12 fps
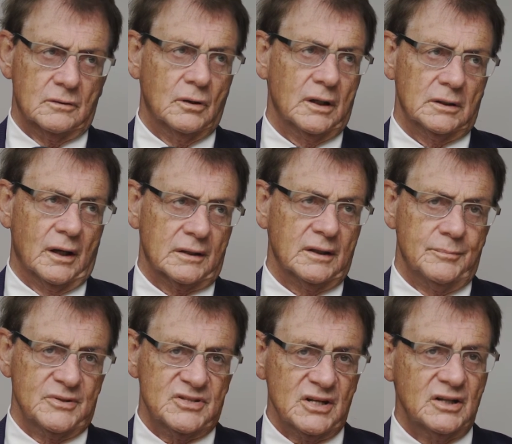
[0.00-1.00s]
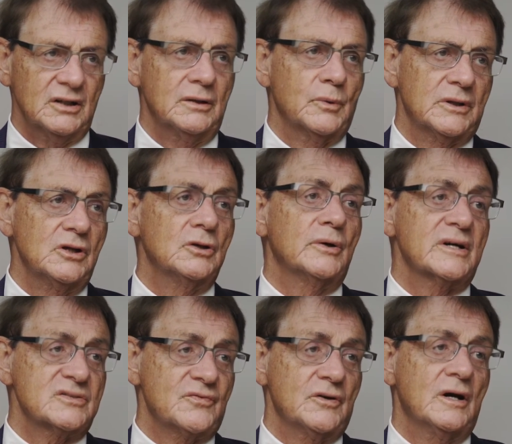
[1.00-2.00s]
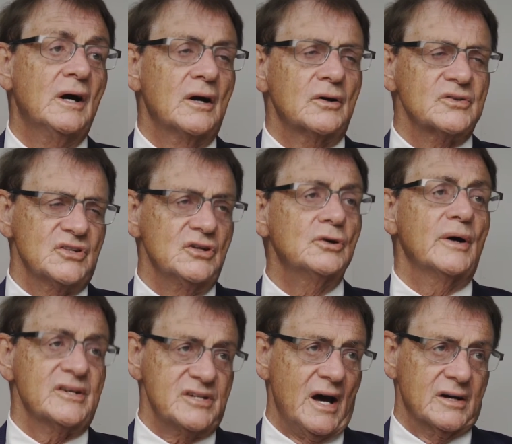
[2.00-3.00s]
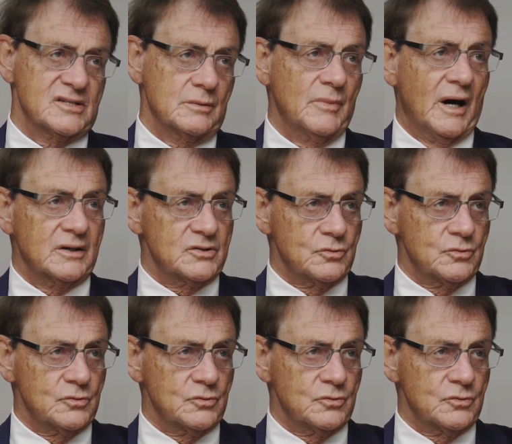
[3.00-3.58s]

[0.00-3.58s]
quite likely, particularly when the US, because the US housing market's